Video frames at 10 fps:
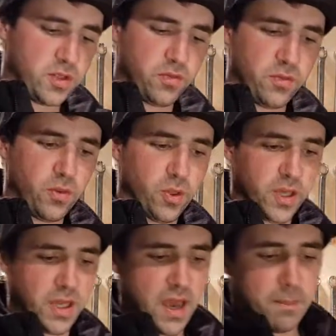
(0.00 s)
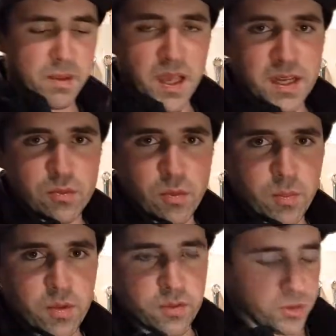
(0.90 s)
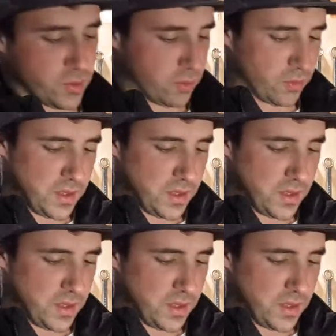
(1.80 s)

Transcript: for the blade removal tool,